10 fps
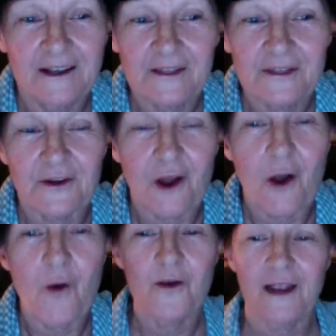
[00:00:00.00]
that
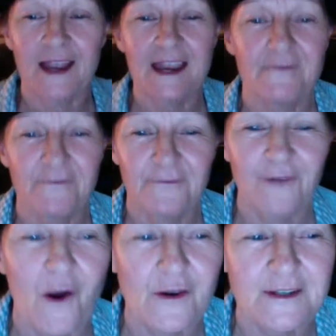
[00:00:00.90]
old Kate
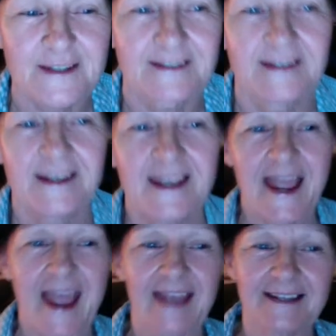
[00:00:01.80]
Floss
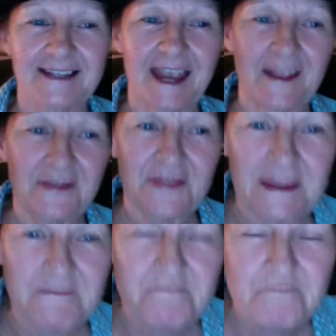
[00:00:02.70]
has had
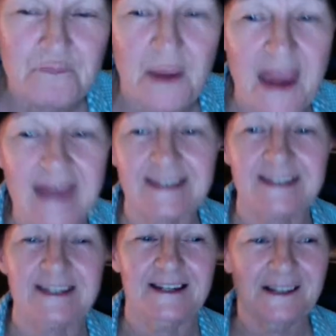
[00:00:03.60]
the
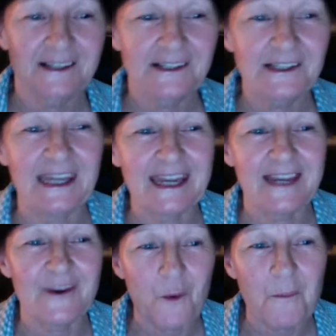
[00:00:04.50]
best
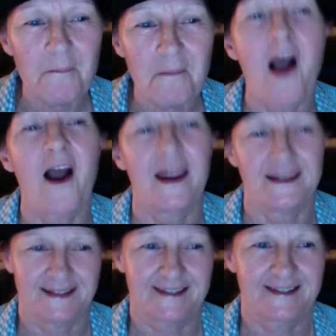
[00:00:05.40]
legal
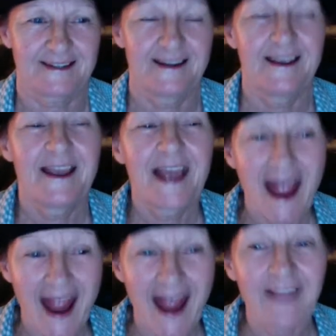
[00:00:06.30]
minds
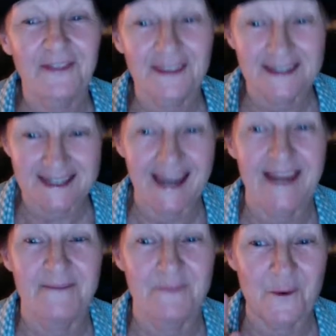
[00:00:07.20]
at the
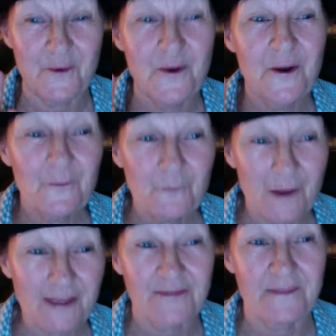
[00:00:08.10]
table
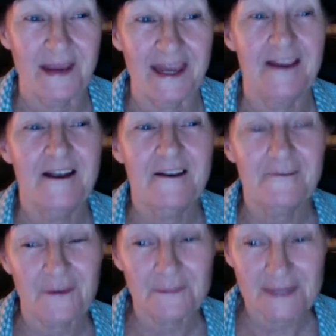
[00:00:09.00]
with me
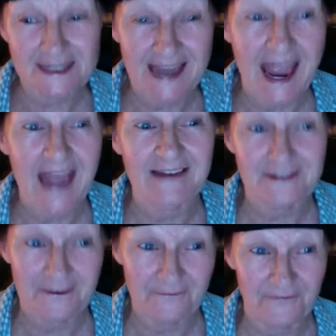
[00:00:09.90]
from start
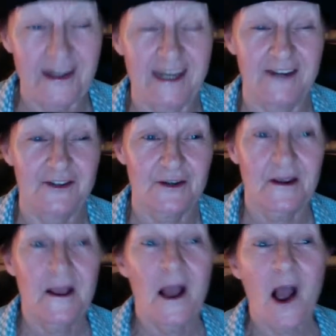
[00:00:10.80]
to finish.
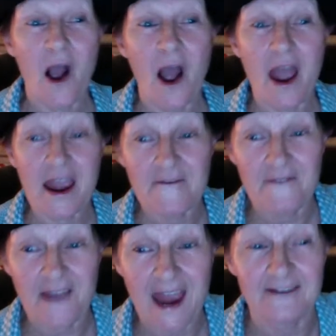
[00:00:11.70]
I have
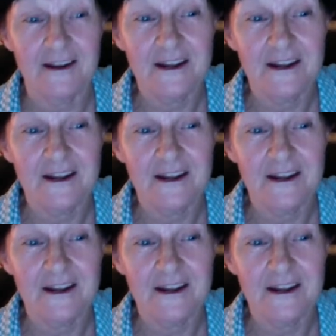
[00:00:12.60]
had